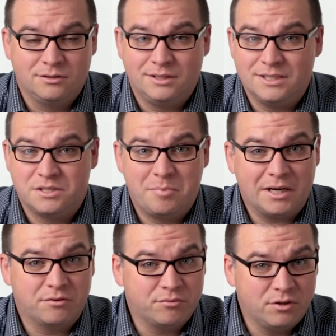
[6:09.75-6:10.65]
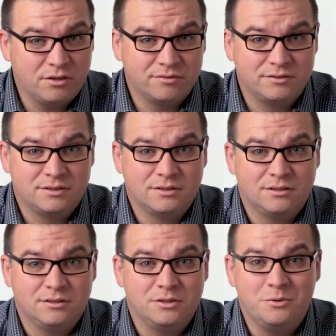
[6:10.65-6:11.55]
to inspect roofs,
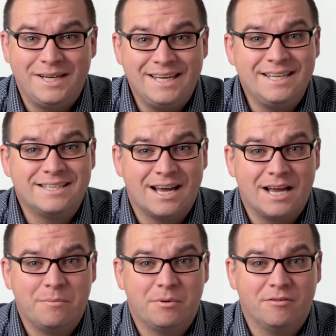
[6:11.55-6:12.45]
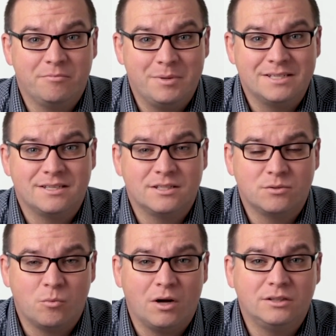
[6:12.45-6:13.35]
do any type of
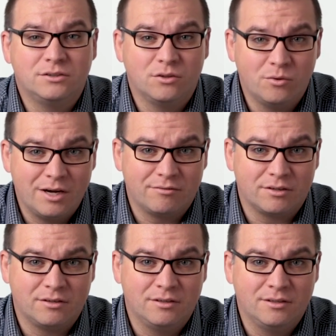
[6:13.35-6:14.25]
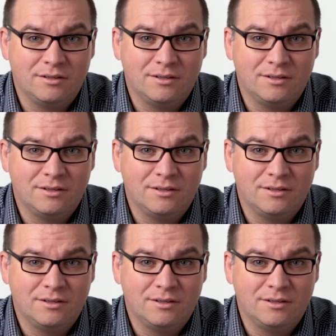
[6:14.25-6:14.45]
business whatsoever,